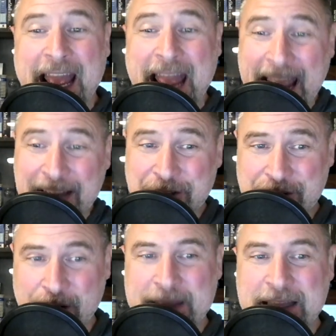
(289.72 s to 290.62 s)
and
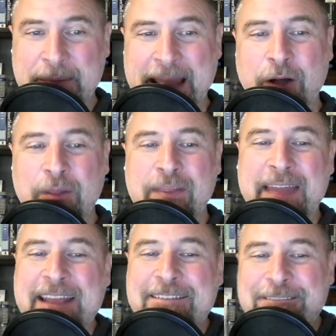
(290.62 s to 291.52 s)
showing them how they
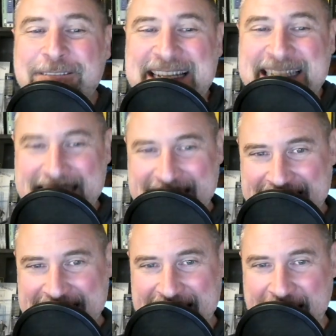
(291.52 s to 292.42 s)
fit
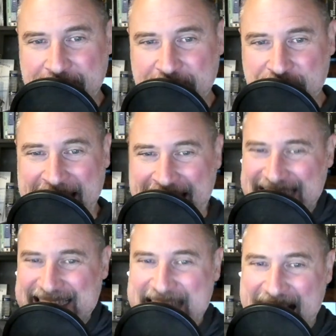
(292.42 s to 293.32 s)
into that vision and
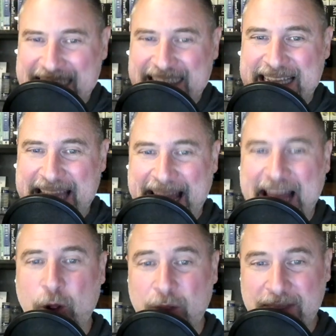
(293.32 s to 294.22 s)
exactly
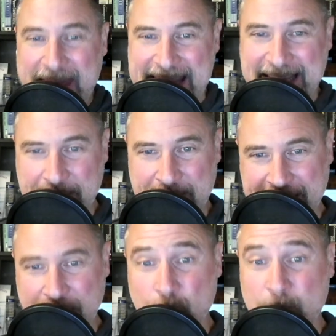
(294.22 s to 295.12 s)
how they can make
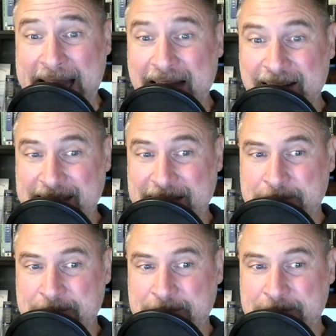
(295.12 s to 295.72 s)
it reality.